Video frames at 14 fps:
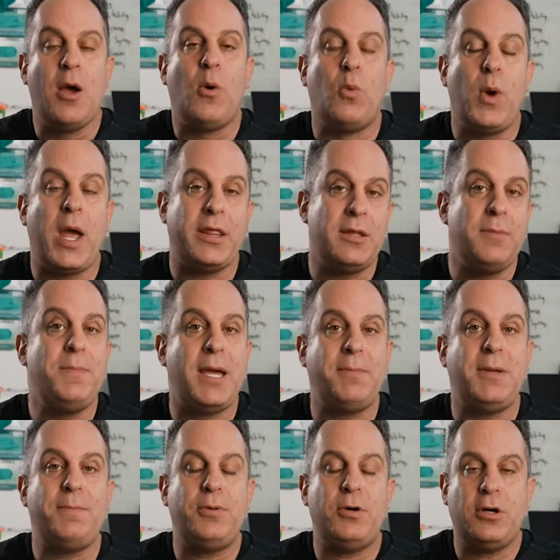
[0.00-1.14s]
When the
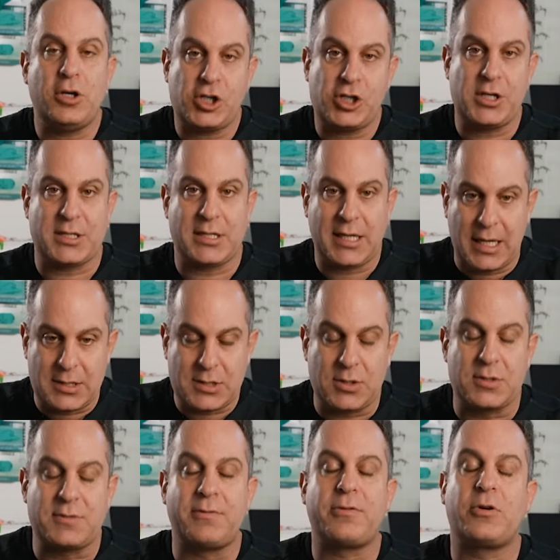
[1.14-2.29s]
baby pushes against
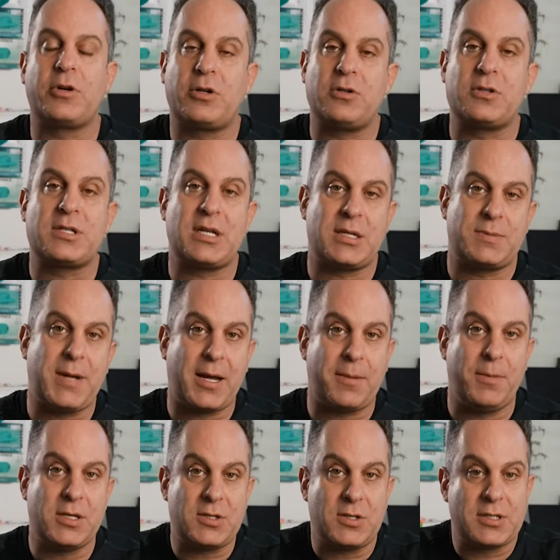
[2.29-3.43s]
those vertical six-pack
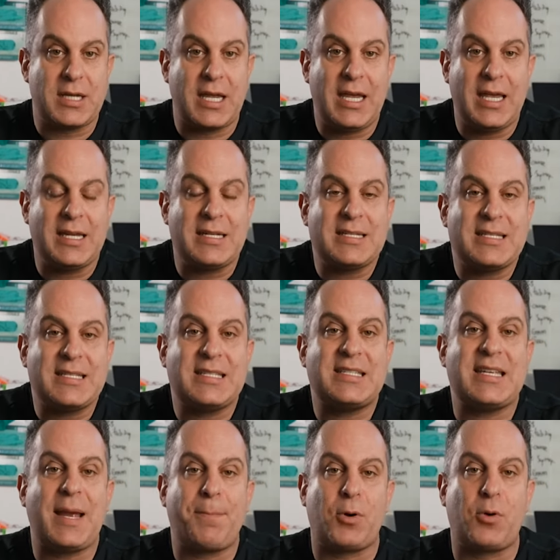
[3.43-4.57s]
muscles, it
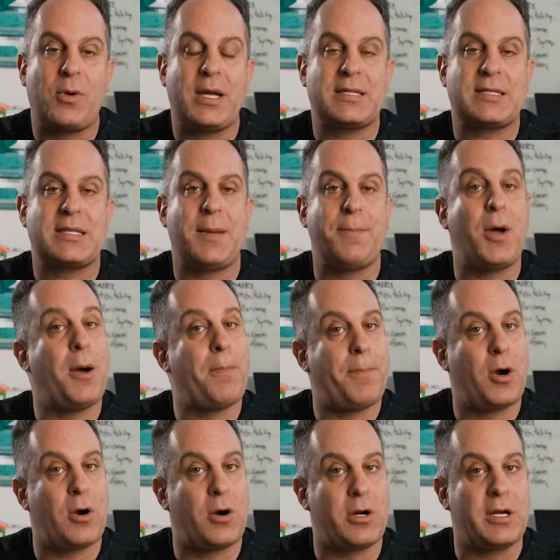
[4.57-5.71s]
separates them
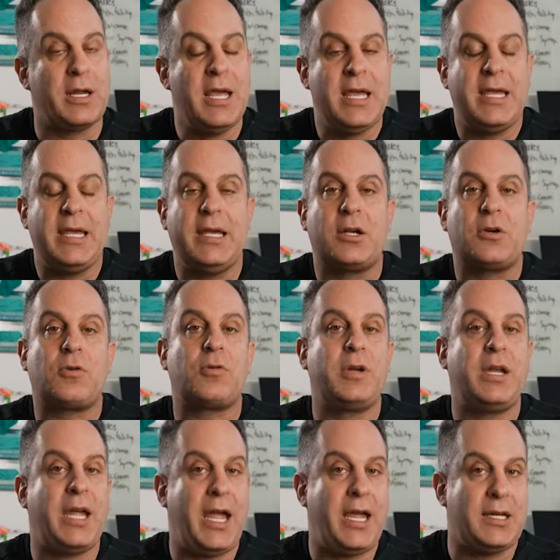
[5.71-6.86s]
apart. It
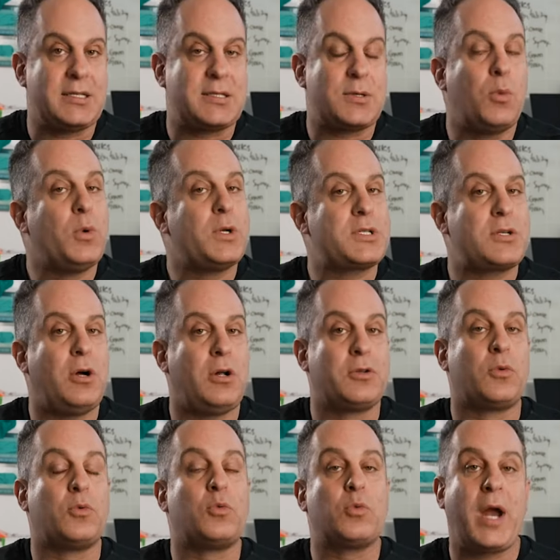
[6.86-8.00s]
creates what's called a
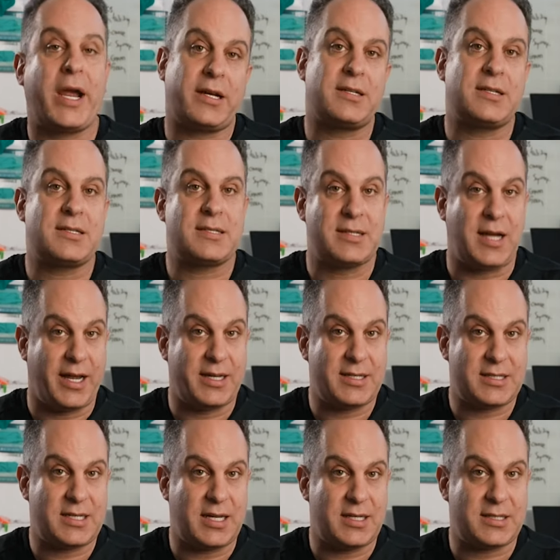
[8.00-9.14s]
rectus
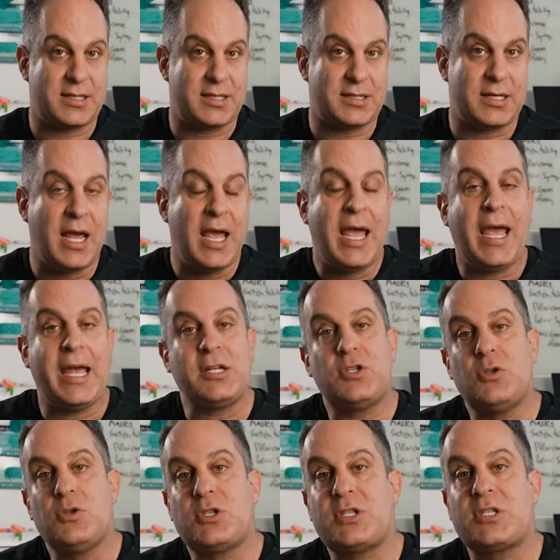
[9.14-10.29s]
diastasis. And
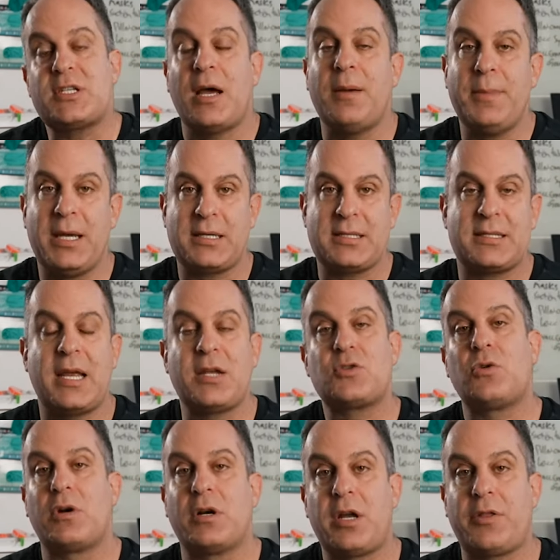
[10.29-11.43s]
to some extent
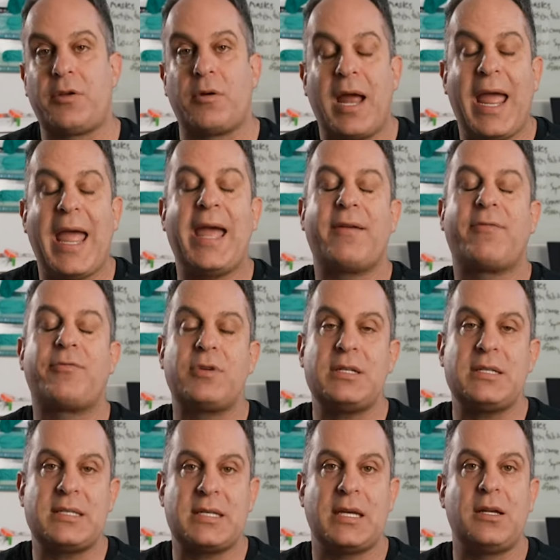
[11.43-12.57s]
or another, every
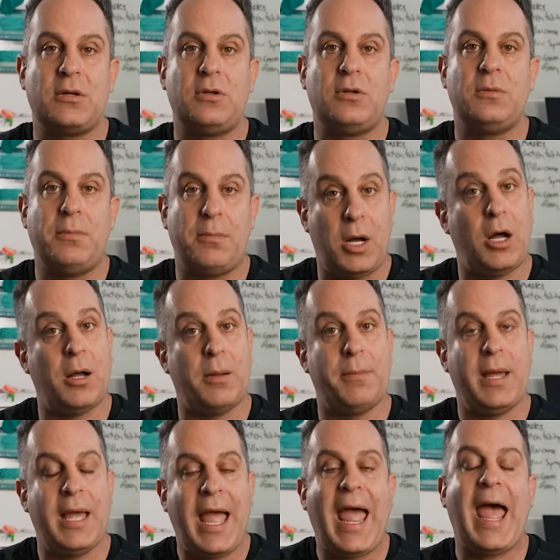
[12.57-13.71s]
single mom
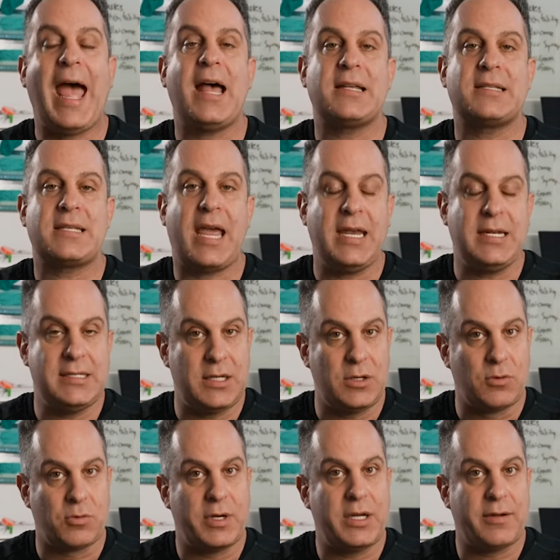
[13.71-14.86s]
has a
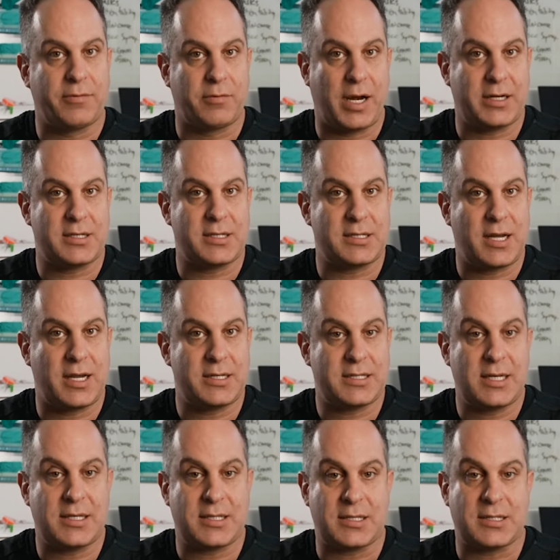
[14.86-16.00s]
degree of rectus
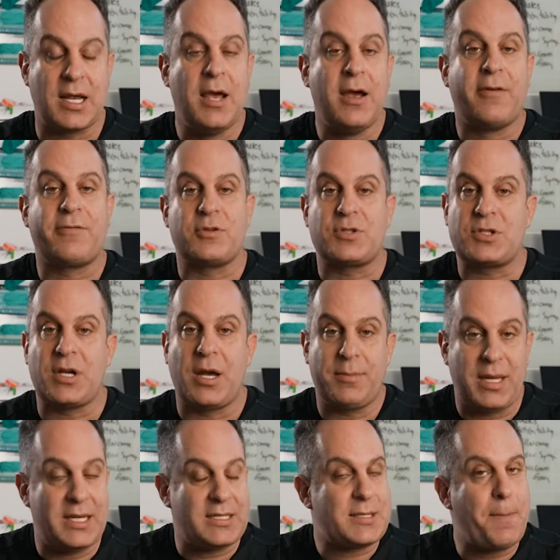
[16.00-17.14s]
diastasis. For
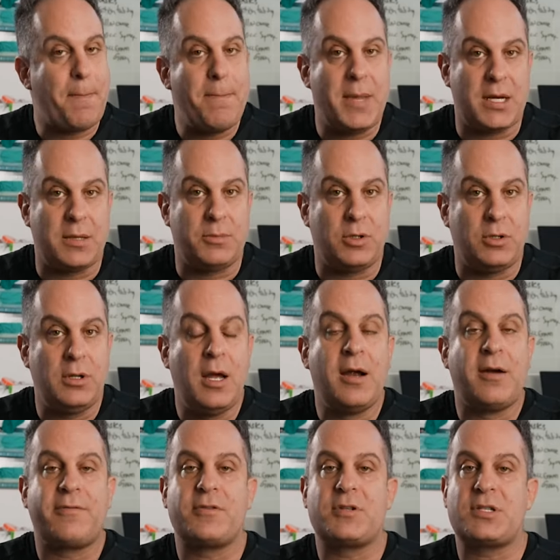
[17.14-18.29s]
some, it's minimal.
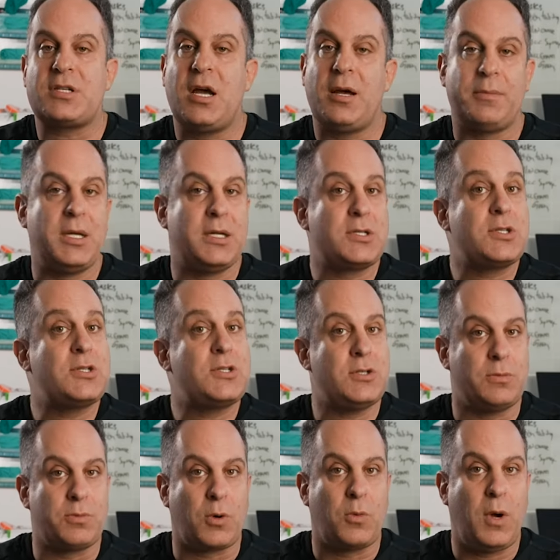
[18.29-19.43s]
For some, it's
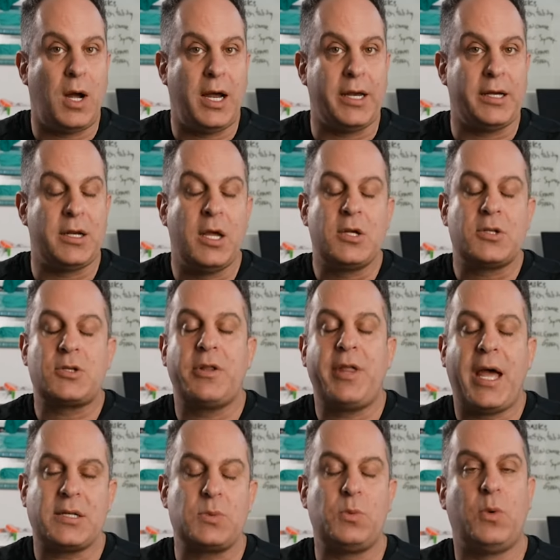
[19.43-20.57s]
super wide. So
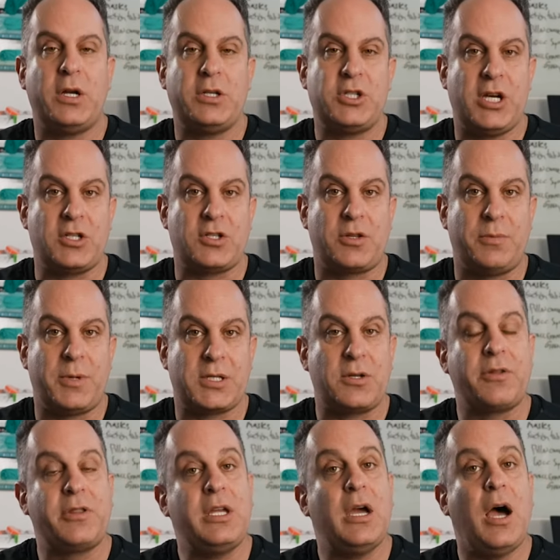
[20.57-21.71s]
that's one change to the muscle.
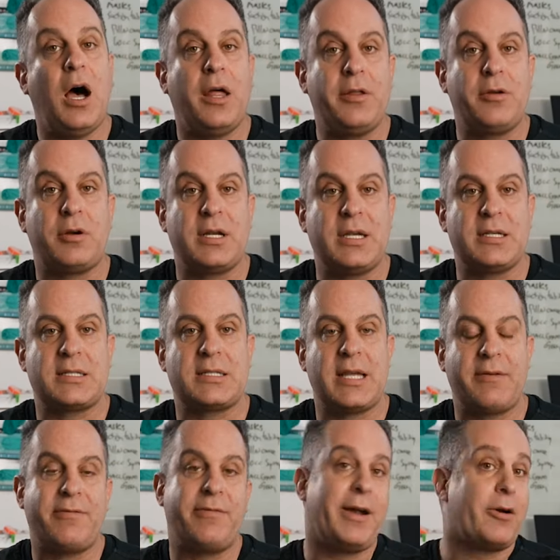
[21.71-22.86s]
The other is
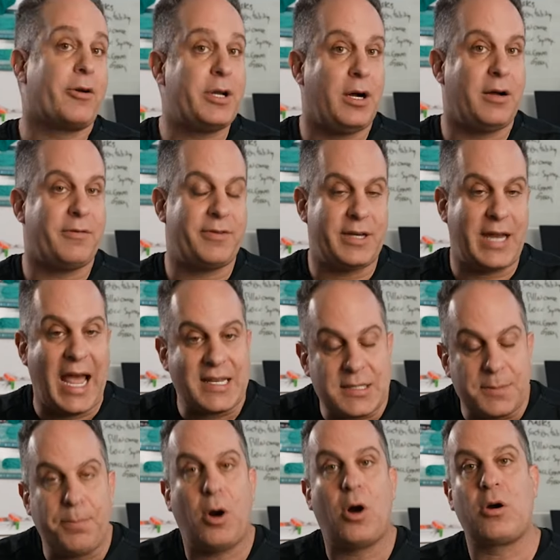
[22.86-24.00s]
that very often, as a
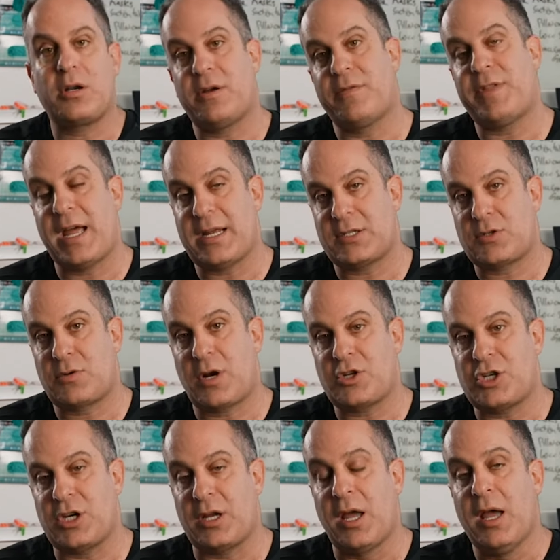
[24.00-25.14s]
part of that
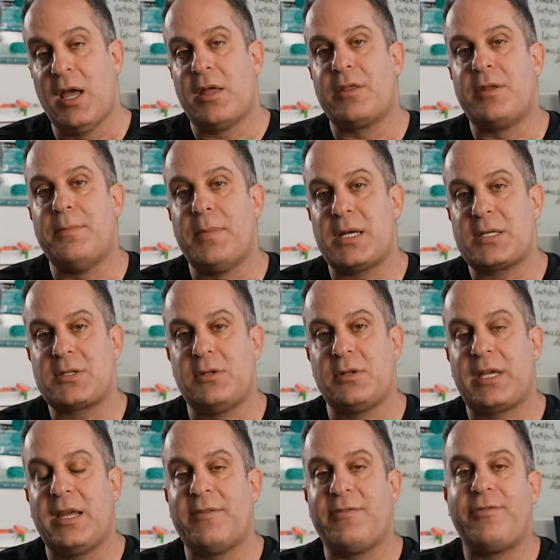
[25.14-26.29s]
stretching, the muscle
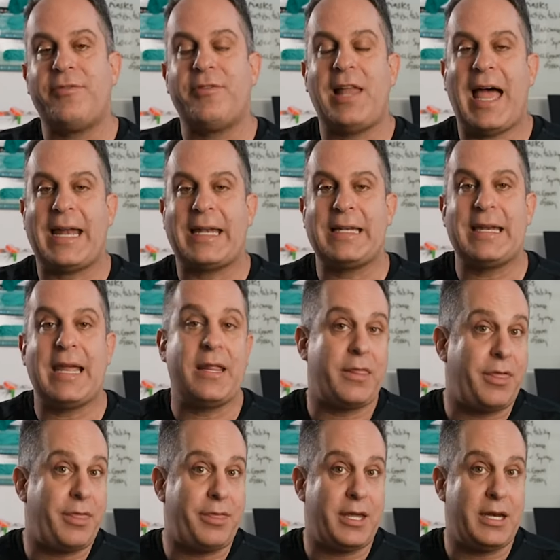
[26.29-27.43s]
can flatten and
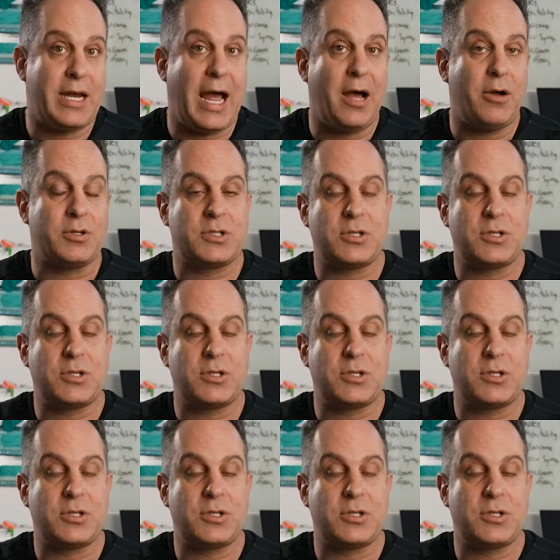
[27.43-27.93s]
thin out.